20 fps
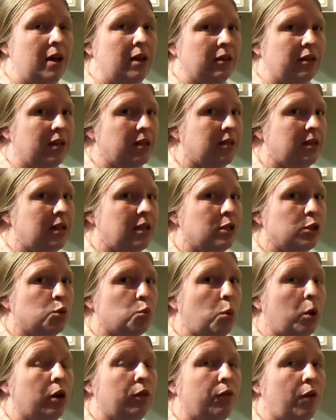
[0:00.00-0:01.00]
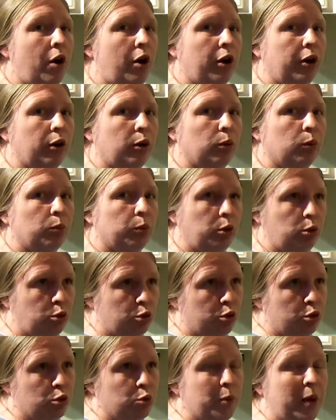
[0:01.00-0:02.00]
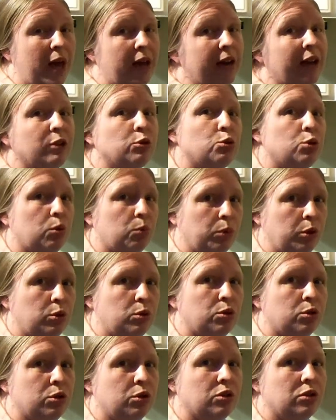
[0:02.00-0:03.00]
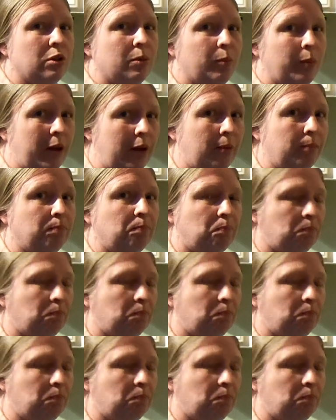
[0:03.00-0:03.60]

This is one of our roosters. We had extra roosters and we